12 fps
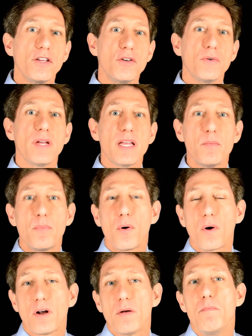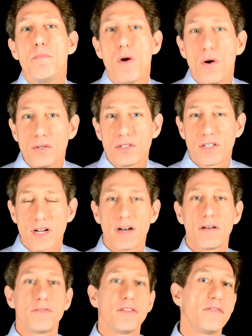you import most
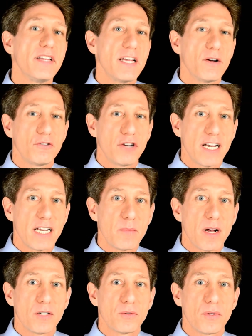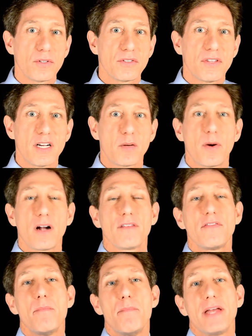of the video training modules that are part
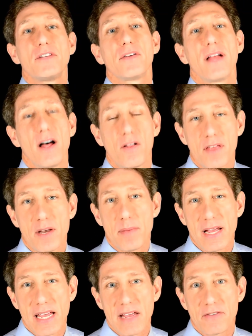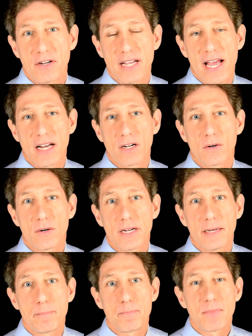of the mental health and behavior category.
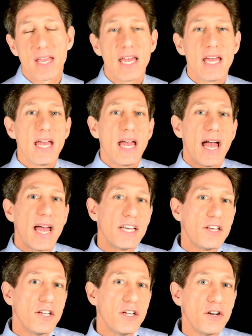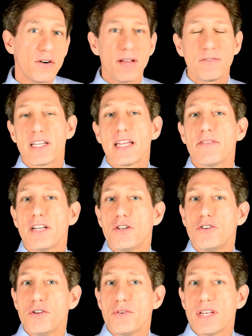And you don't have to give it a
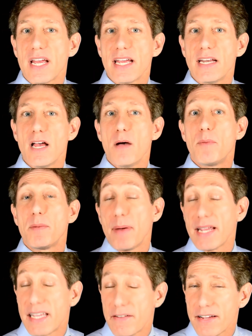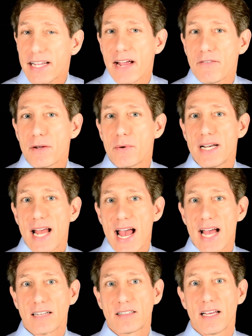due date, but by giving everyone
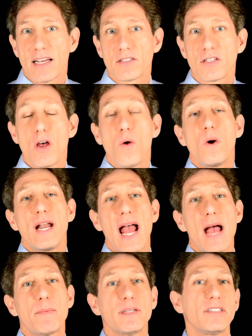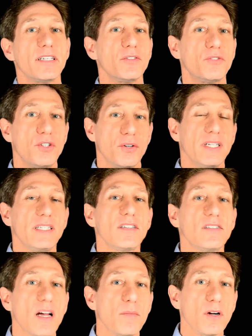access, what happens is during the
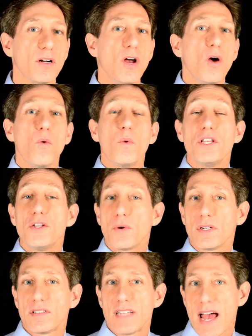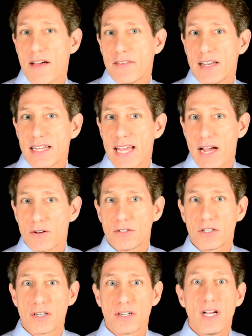summer, when your staff
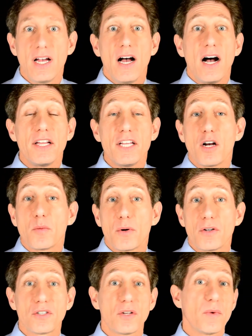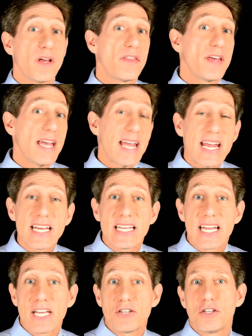encounter a young person with
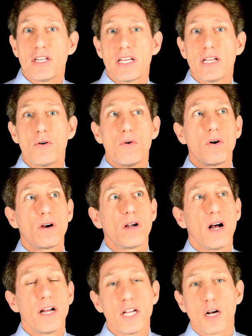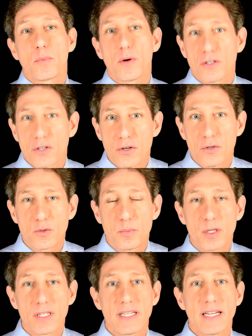ADHD or a young person who's
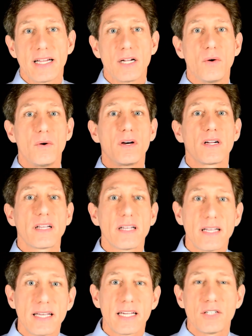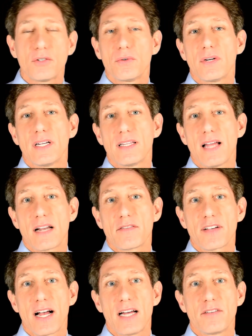bullying or kids who are in a lot
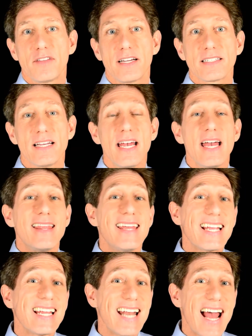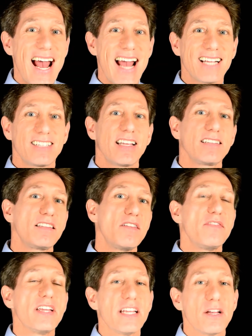of conflict, they can access the
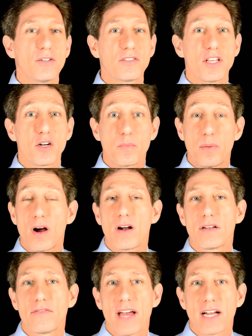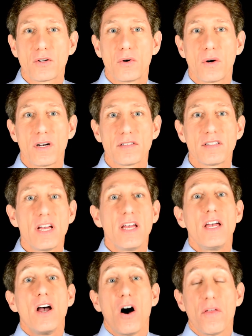videos that are part of that course
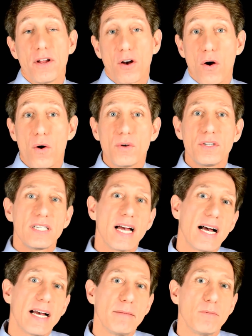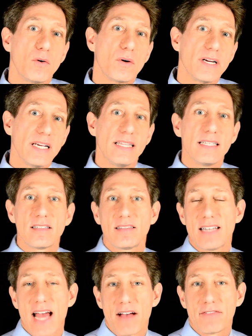on their own time or in the
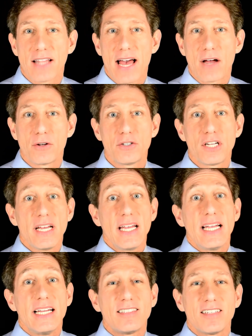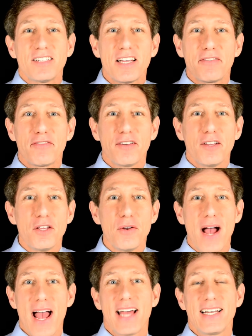staff lounge. It's as if you
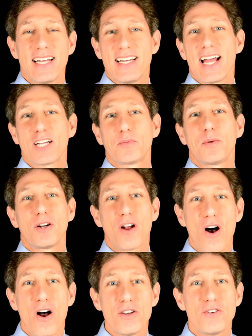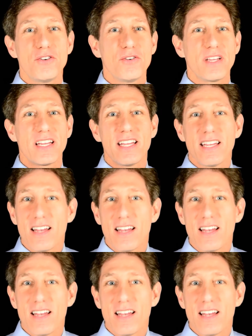had an expert on duty